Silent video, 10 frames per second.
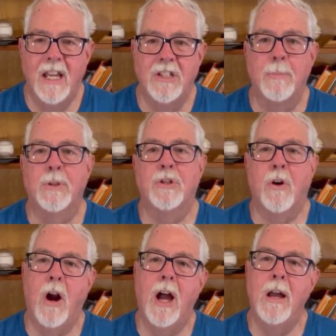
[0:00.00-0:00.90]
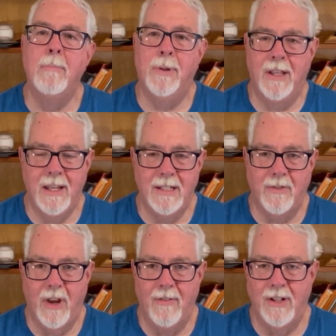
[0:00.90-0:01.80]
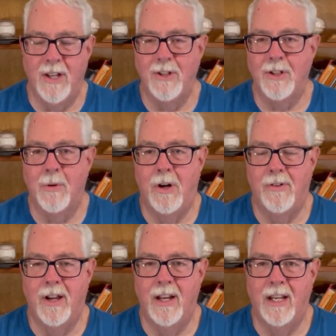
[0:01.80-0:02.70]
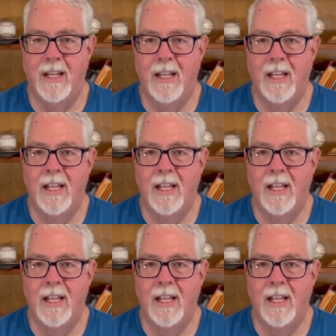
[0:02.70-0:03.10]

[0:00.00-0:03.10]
Subscribe, please, if you haven't done so already.